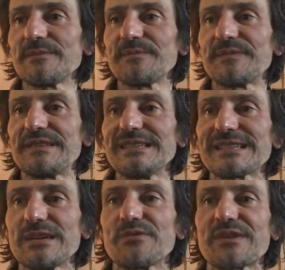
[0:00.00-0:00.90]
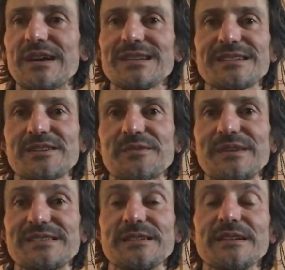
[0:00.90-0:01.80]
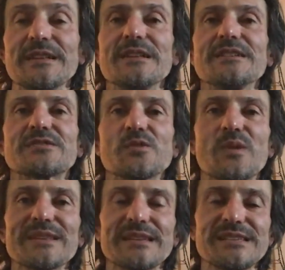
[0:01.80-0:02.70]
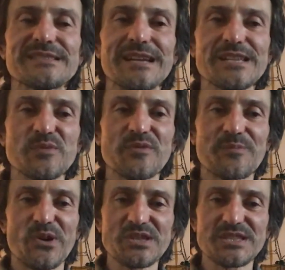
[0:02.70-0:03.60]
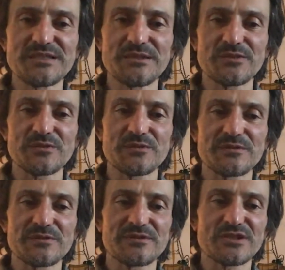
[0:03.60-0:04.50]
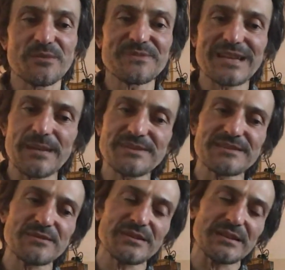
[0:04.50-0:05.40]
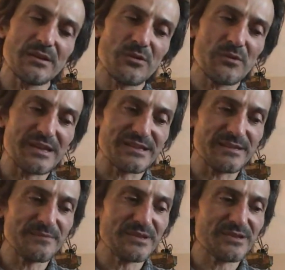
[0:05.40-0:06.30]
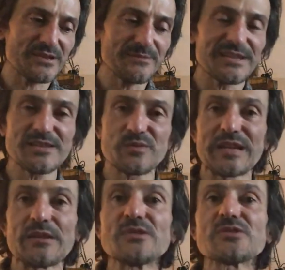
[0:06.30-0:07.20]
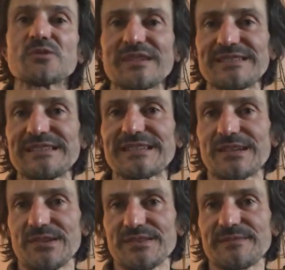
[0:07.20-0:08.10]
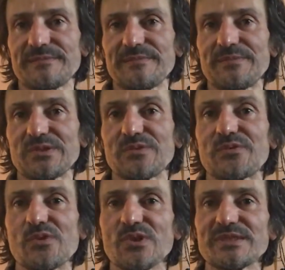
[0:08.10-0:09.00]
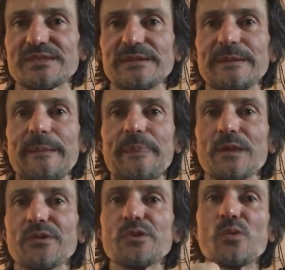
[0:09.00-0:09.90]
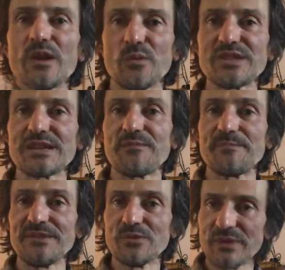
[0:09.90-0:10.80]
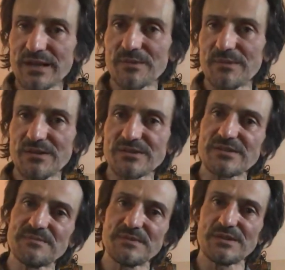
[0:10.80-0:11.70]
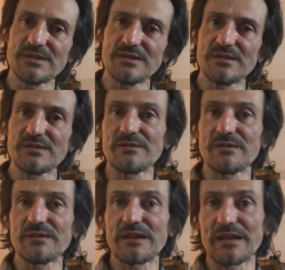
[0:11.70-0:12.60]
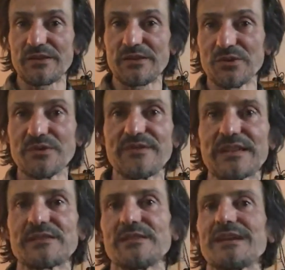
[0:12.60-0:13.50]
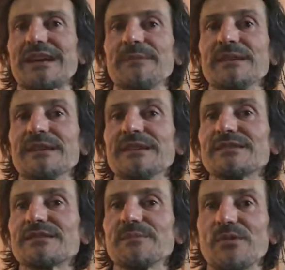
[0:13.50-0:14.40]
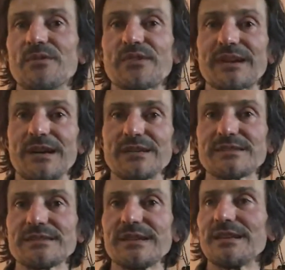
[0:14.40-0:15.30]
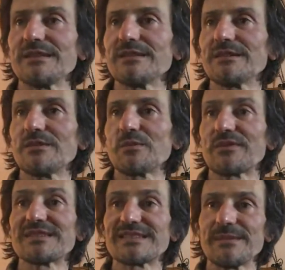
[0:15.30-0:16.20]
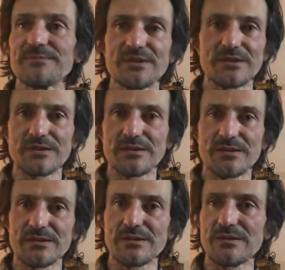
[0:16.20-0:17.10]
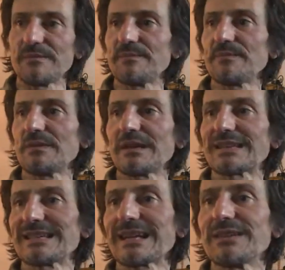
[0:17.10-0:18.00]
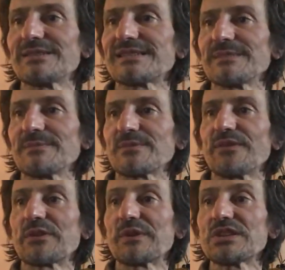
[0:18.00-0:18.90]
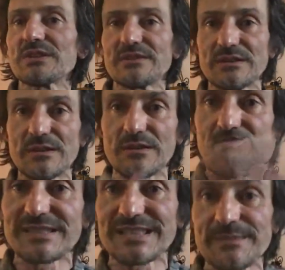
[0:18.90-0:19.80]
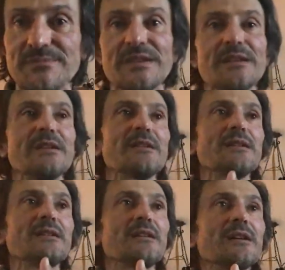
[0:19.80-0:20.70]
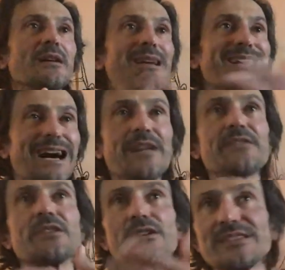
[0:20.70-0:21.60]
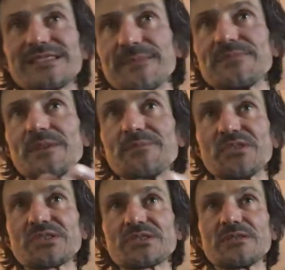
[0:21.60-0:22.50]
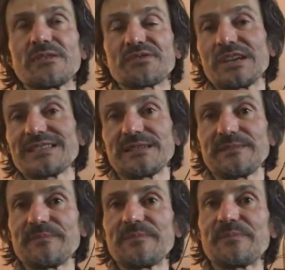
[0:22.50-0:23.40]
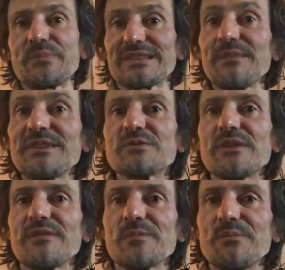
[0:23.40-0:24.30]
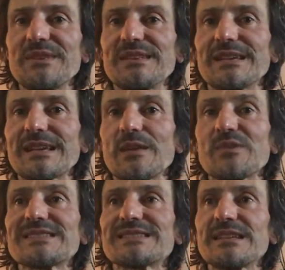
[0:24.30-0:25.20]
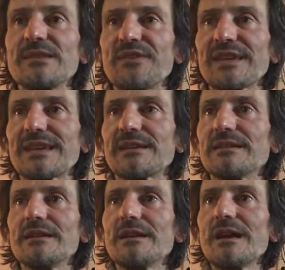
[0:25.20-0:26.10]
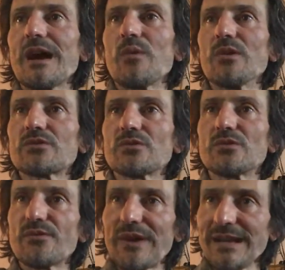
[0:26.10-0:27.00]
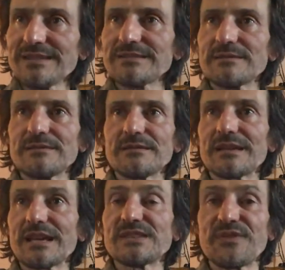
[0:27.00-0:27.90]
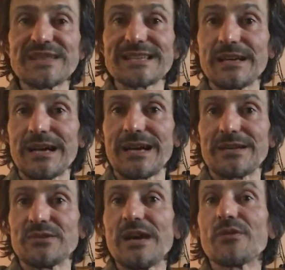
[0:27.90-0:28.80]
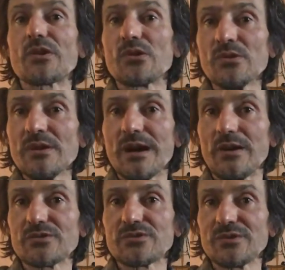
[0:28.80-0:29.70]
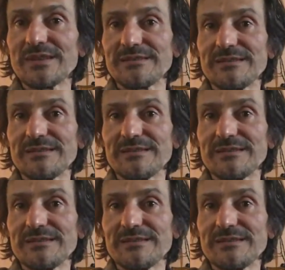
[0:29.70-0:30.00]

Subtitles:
these kind of cars are crazy. So what is nice with Porsche is sometimes, not always, but sometimes we can also race these cars. But of course, not the one which I've been doing Le Mans, and you know that, Cam, some other cars, and with the same, exactly the same configuration, the same car, not the same number of chassis. But I've been driving Moby Dick, and I was still thinking, I want to go fast. There is things I don't have a clue how to do it.